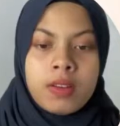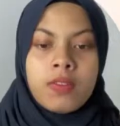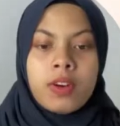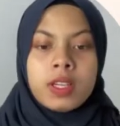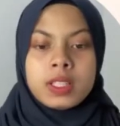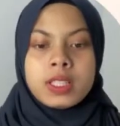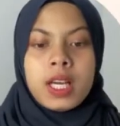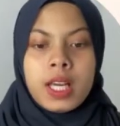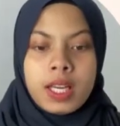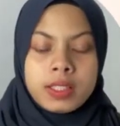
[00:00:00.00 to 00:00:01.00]
For the
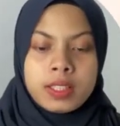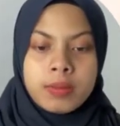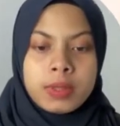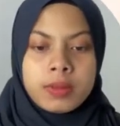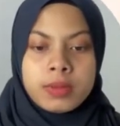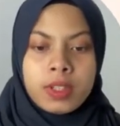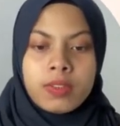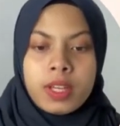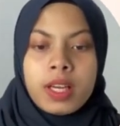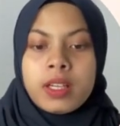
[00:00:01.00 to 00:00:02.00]
signs and symptoms of
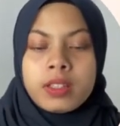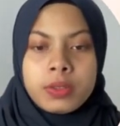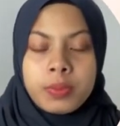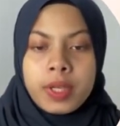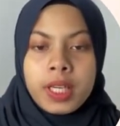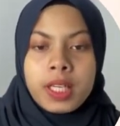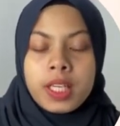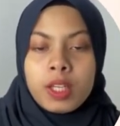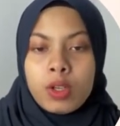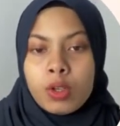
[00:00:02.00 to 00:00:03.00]
the ankle sprain
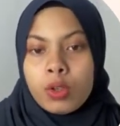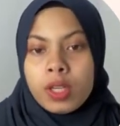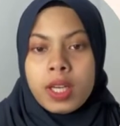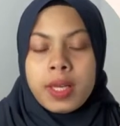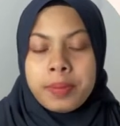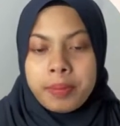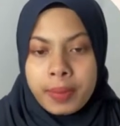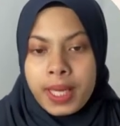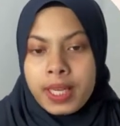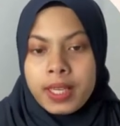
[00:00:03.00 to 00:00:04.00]
include
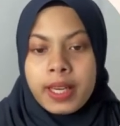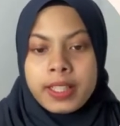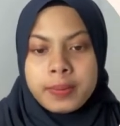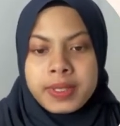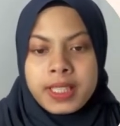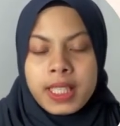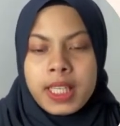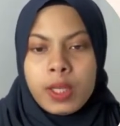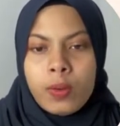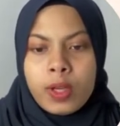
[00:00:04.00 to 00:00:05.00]
pain,
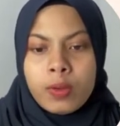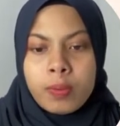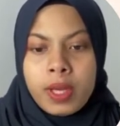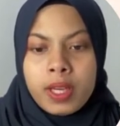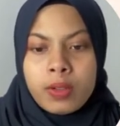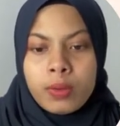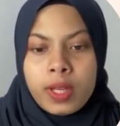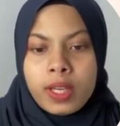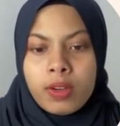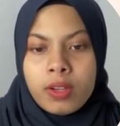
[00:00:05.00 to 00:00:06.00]
especially when you bear
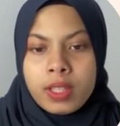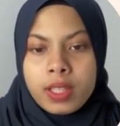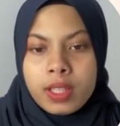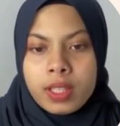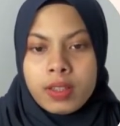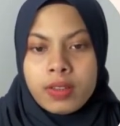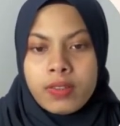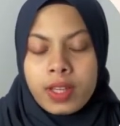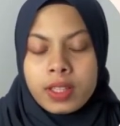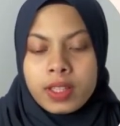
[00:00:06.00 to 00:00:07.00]
weight on the
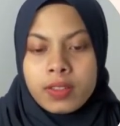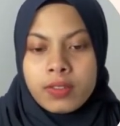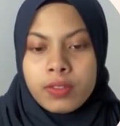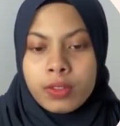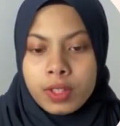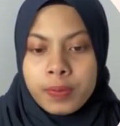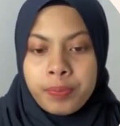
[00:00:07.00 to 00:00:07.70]
affected foot,